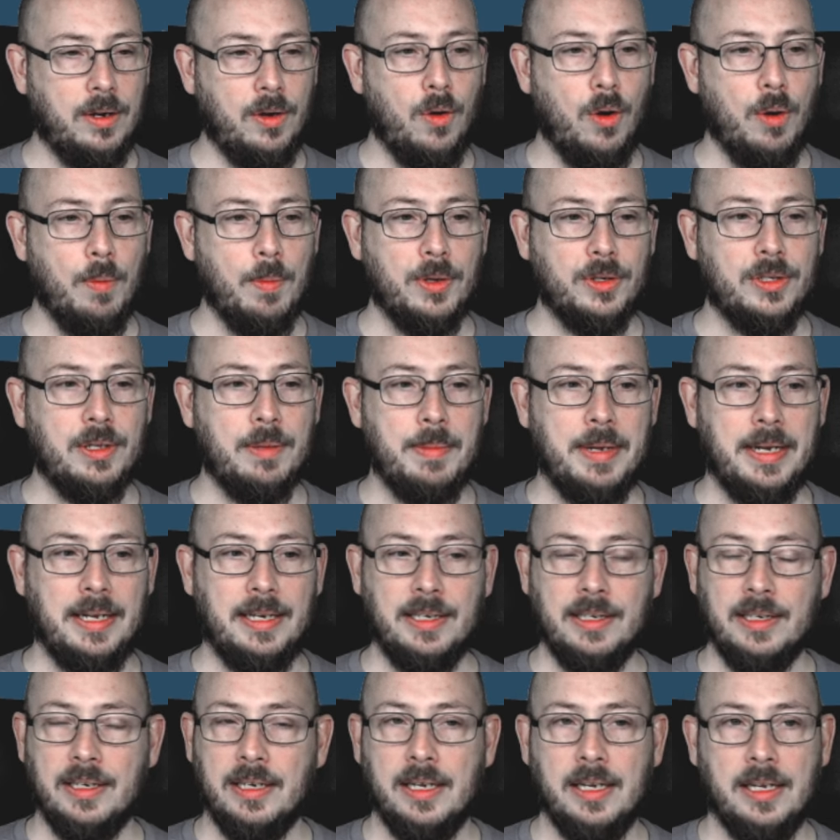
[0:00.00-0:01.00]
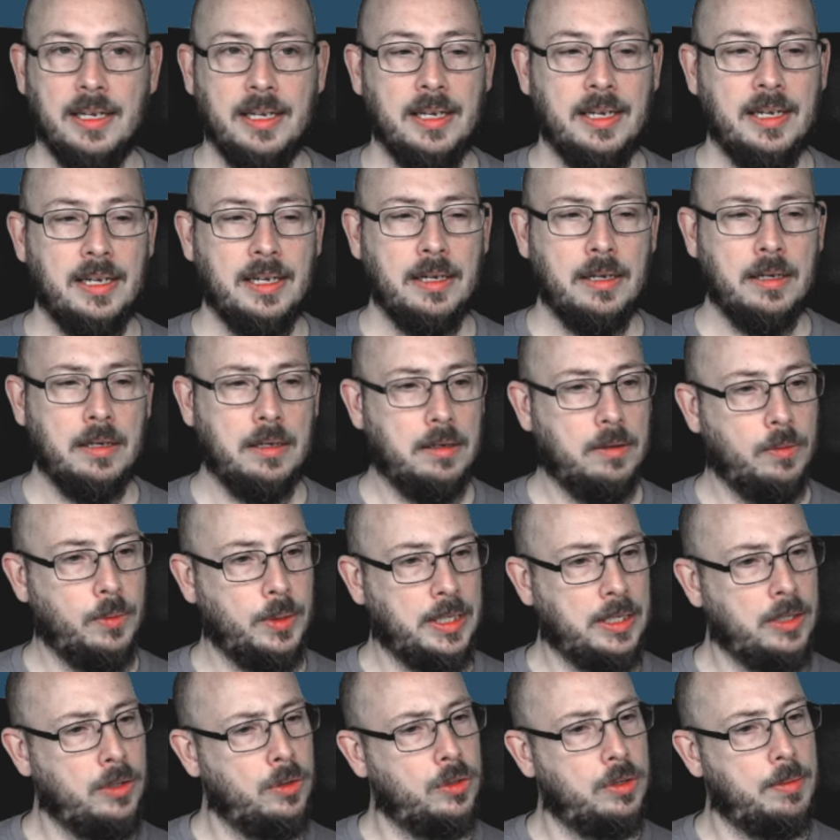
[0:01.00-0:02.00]
almost a million. We
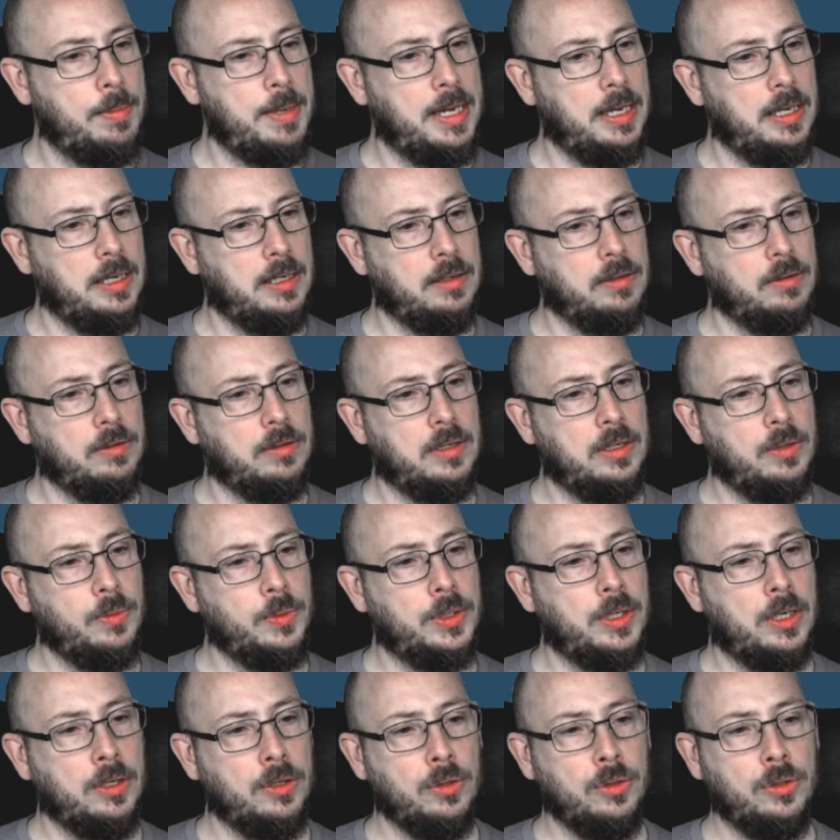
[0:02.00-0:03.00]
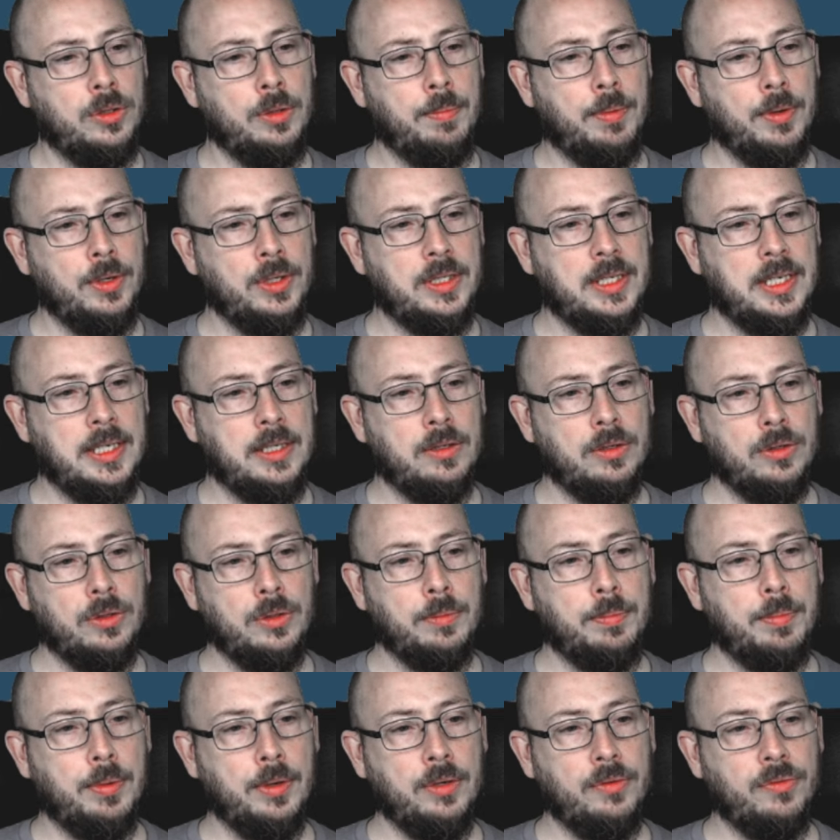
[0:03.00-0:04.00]
did use a million. Did we start on 2.6 or
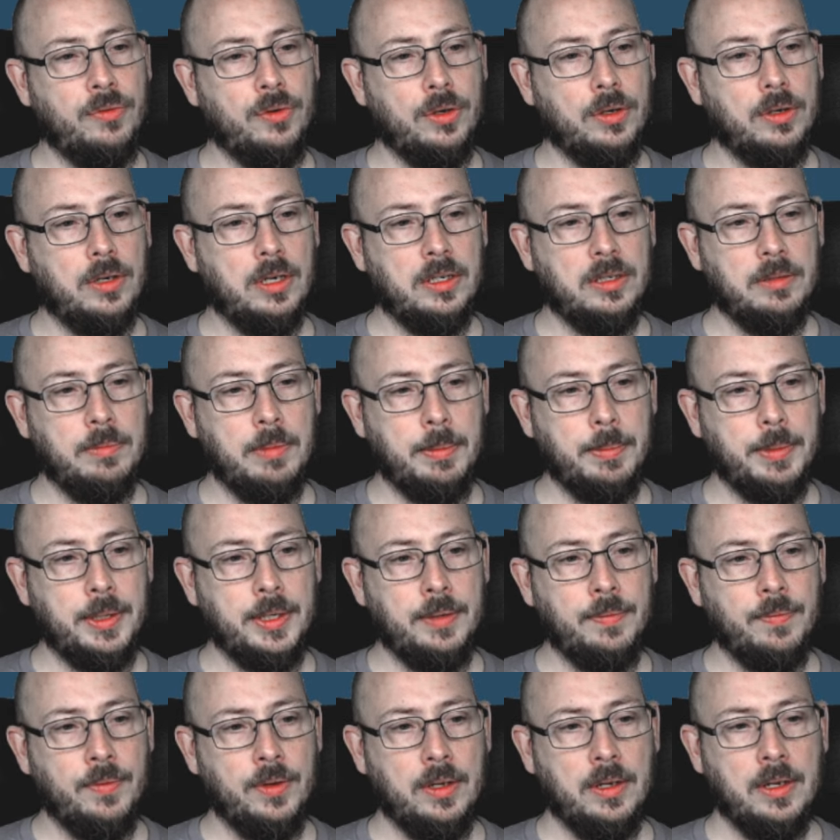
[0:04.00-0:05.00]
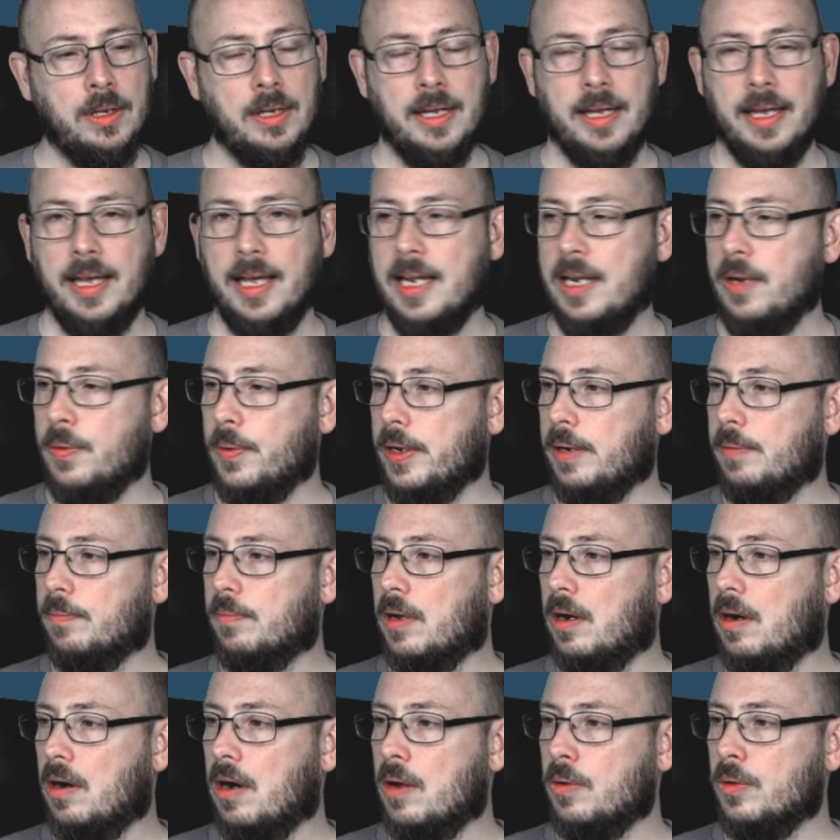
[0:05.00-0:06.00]
2.4? Can't remember. Anyway,
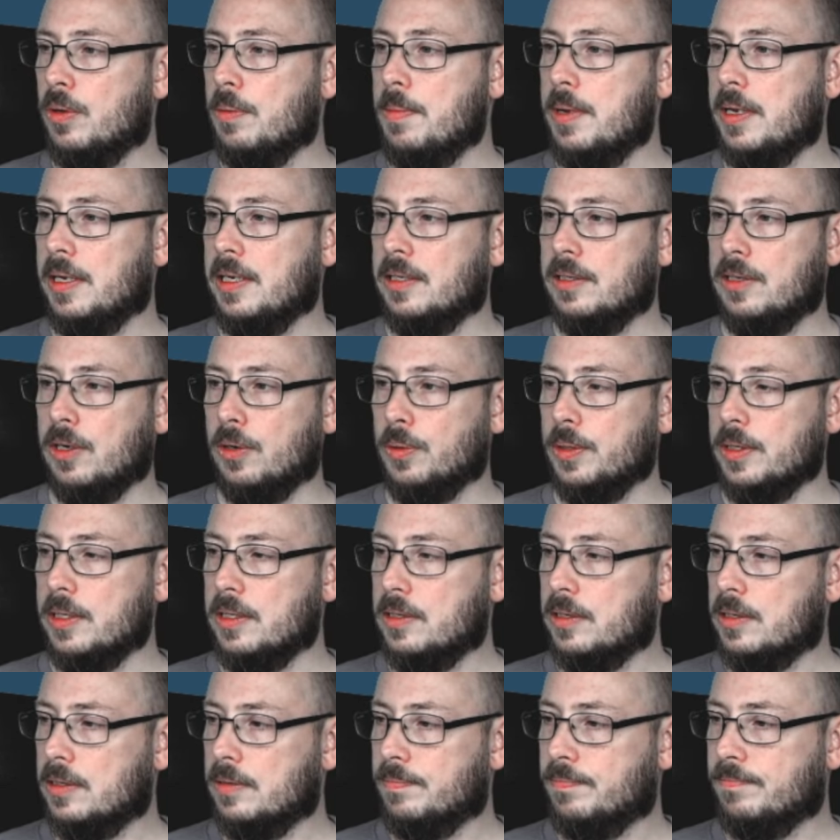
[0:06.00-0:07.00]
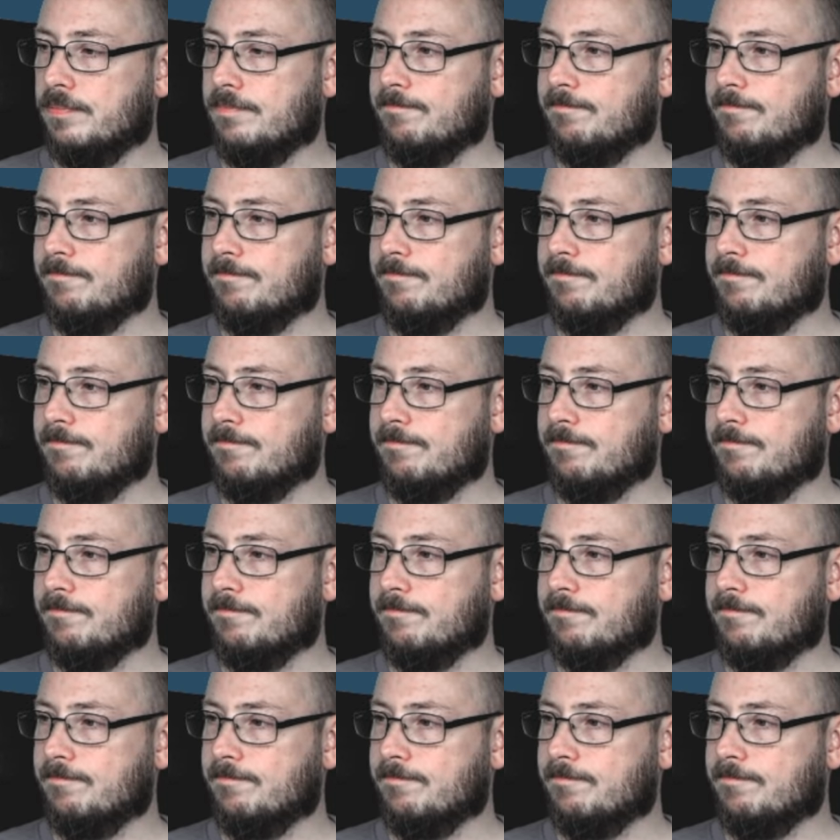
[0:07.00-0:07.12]
around a million tokens.